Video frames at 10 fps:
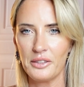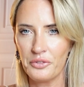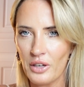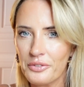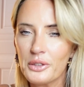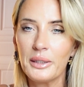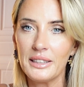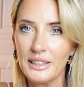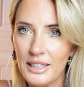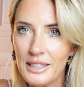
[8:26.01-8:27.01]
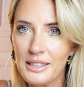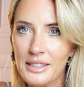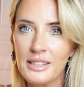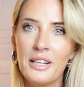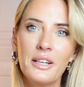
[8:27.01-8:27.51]
If you have 20
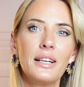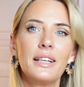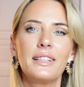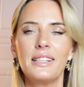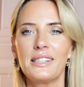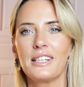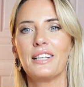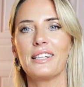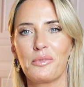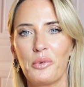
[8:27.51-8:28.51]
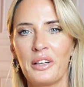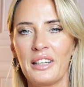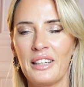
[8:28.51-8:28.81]
guests, it is less work